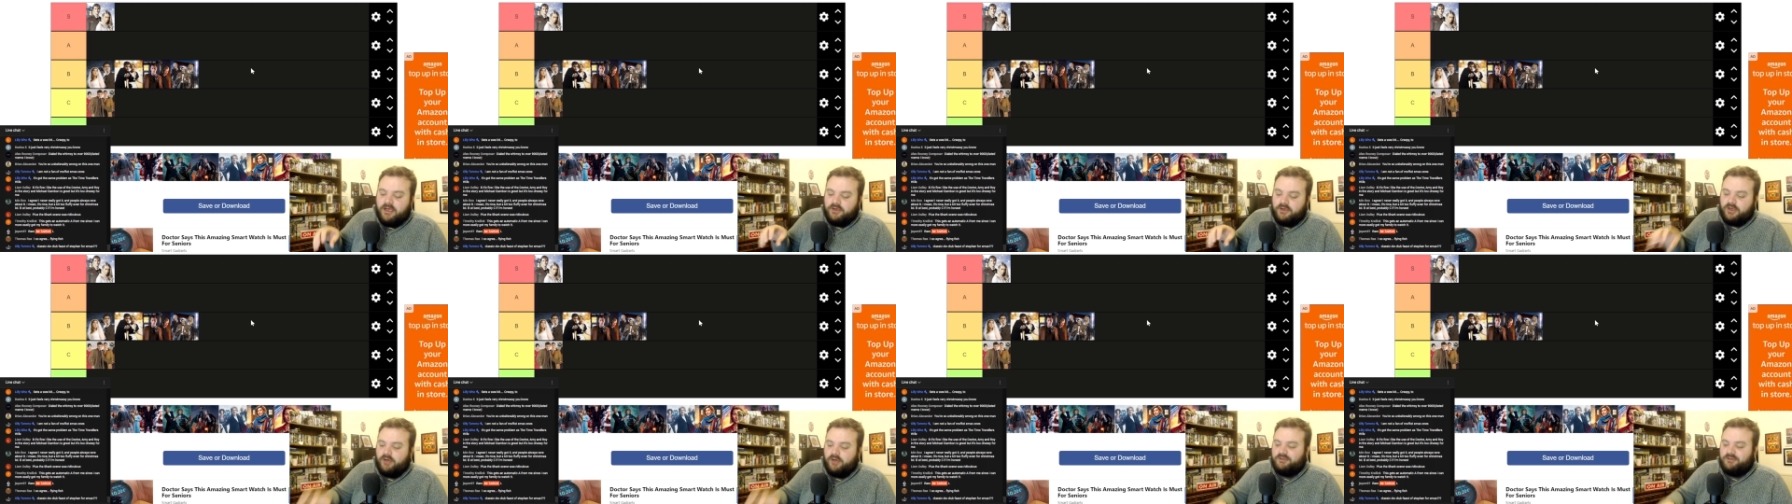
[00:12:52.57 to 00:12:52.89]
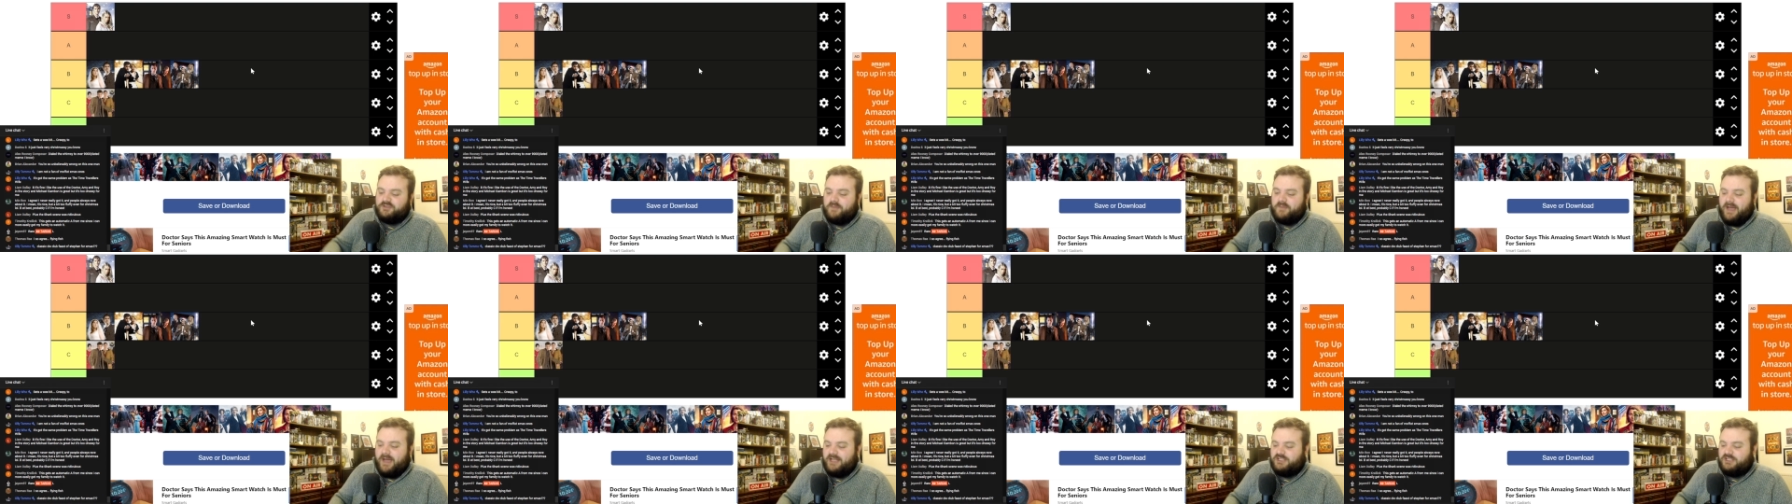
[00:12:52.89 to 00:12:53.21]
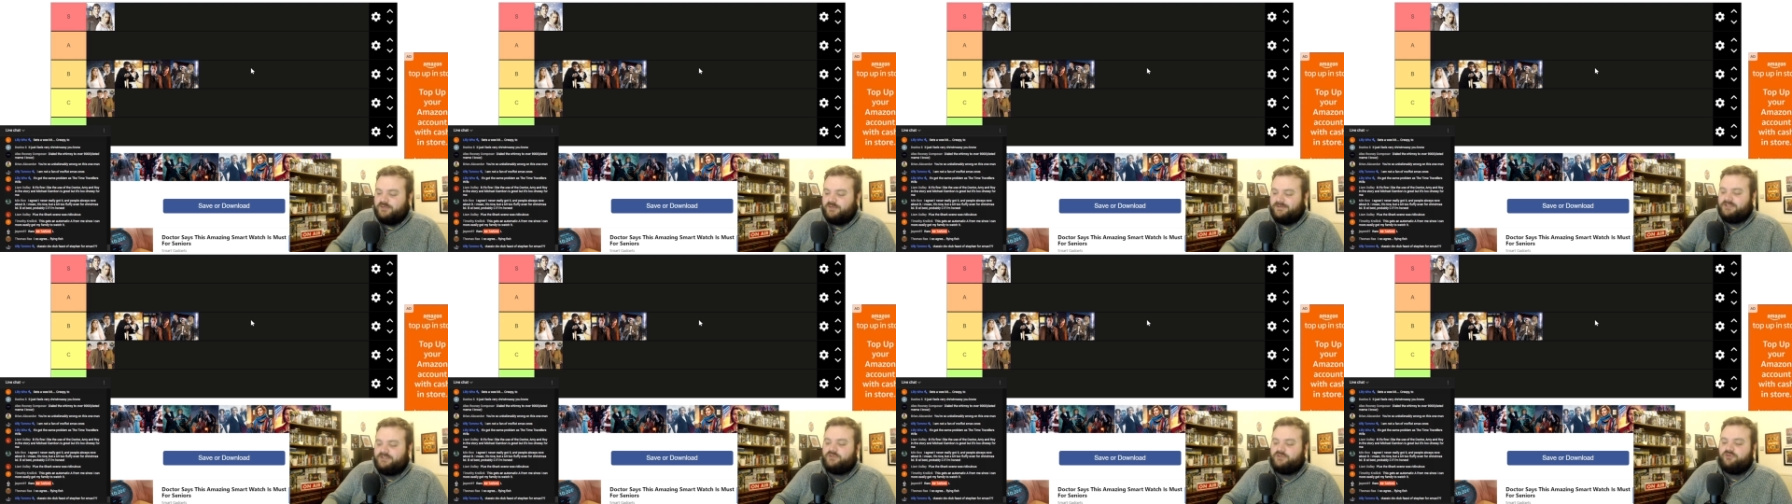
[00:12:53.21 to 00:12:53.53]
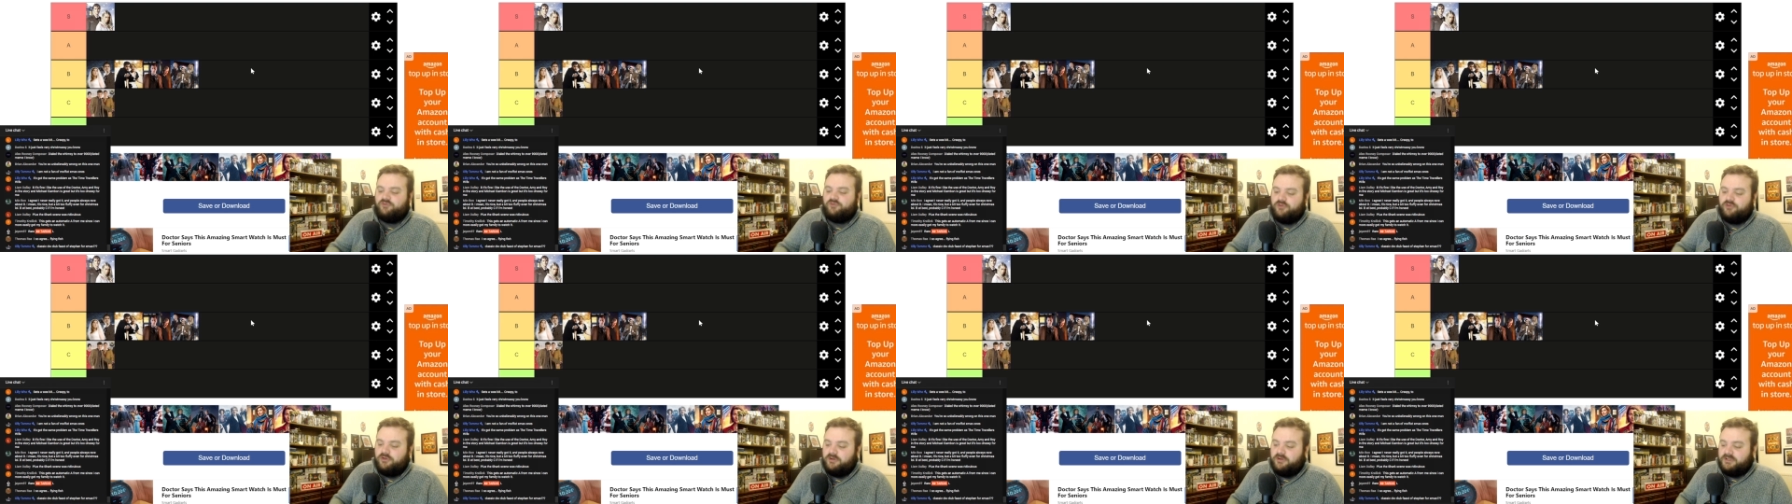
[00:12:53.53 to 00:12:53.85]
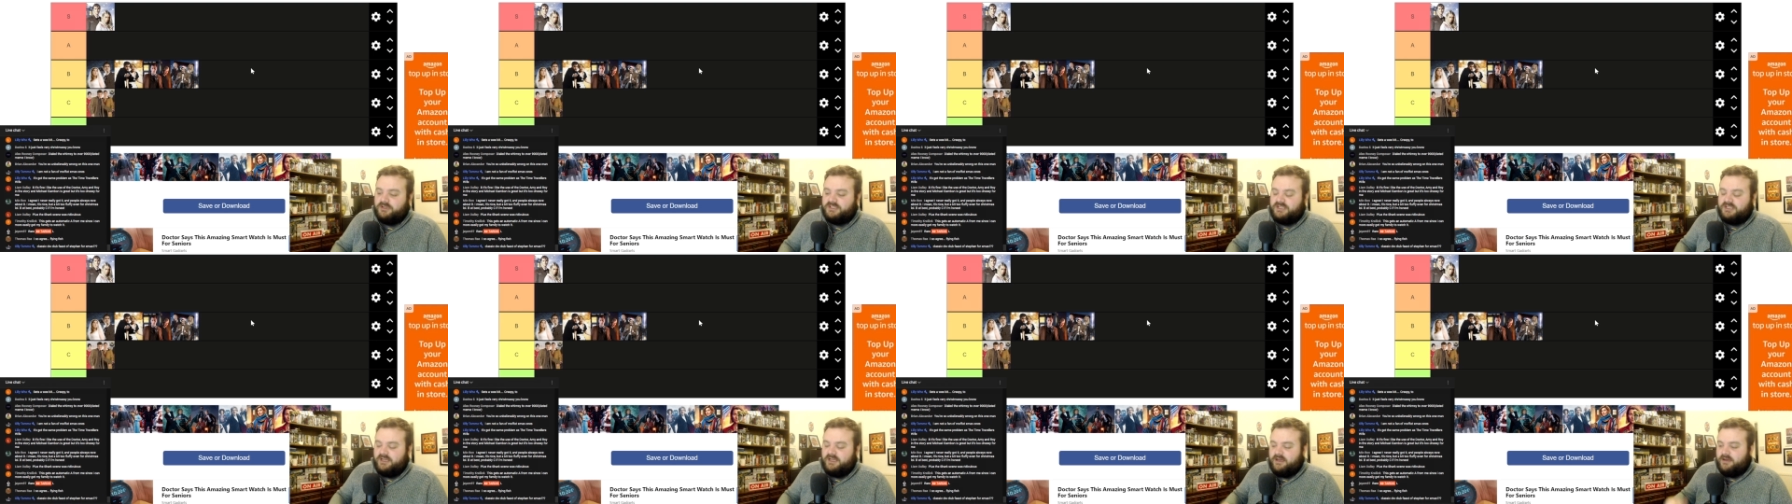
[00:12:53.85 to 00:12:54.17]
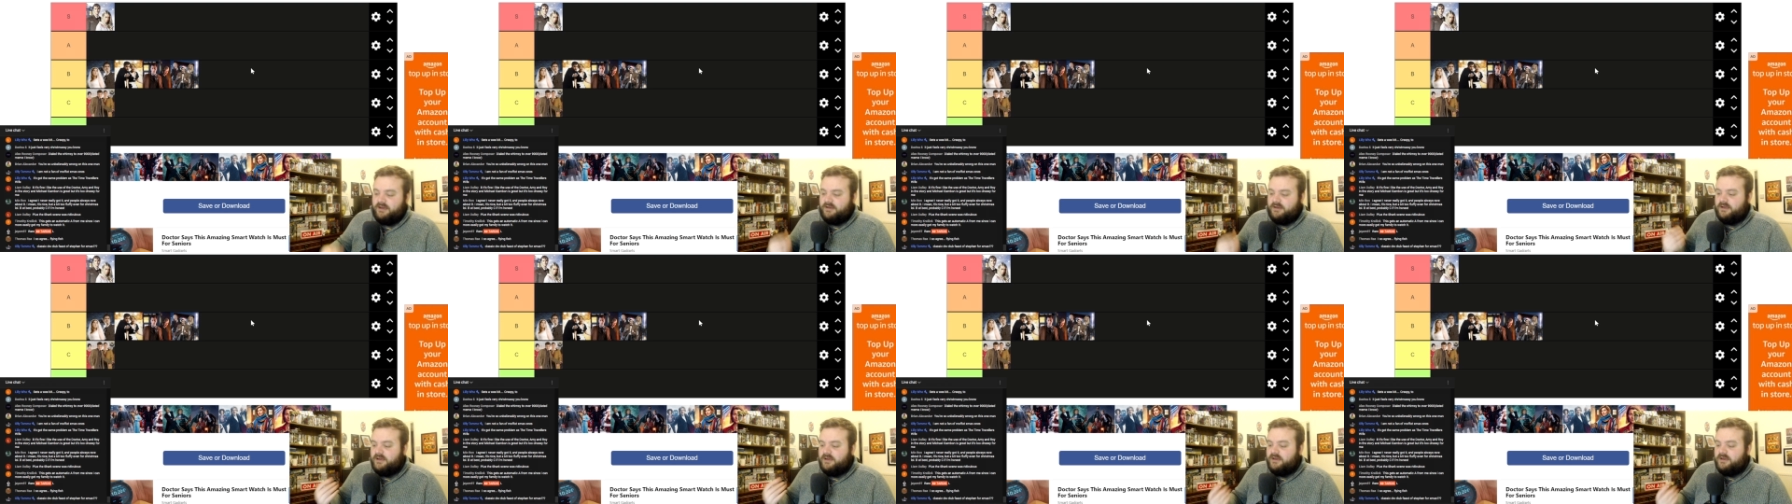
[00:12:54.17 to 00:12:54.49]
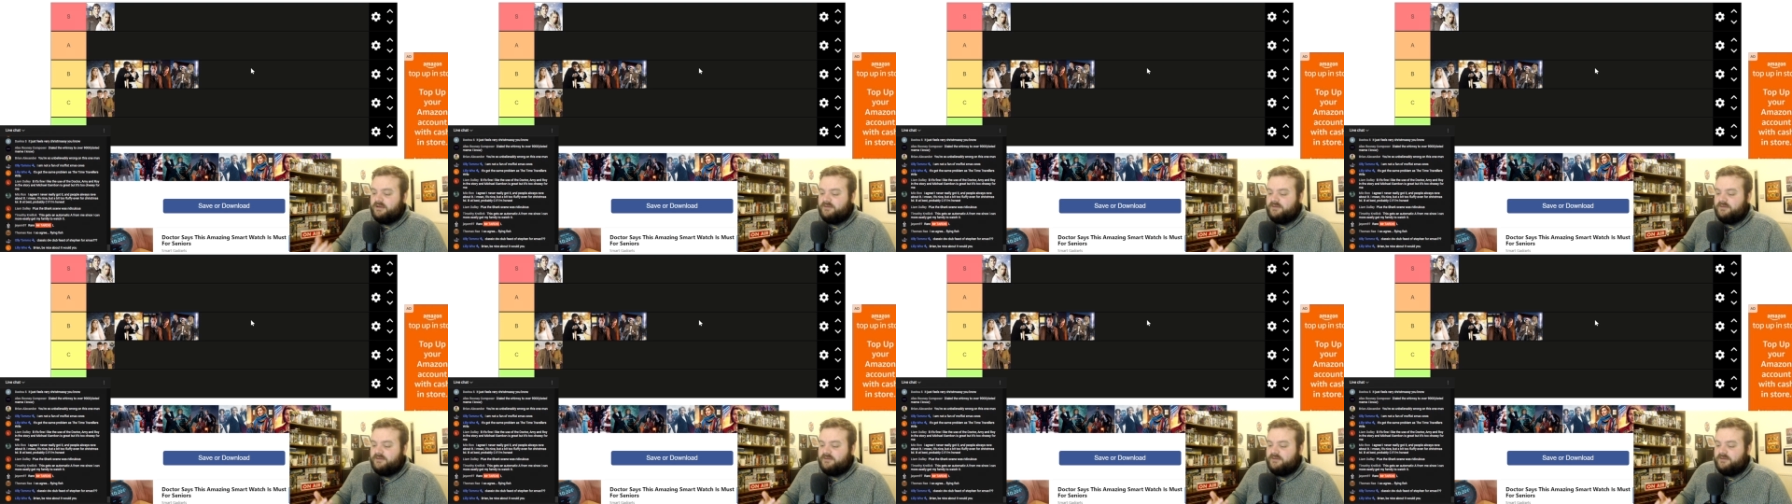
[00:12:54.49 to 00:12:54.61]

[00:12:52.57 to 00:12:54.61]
goes back to his drawer to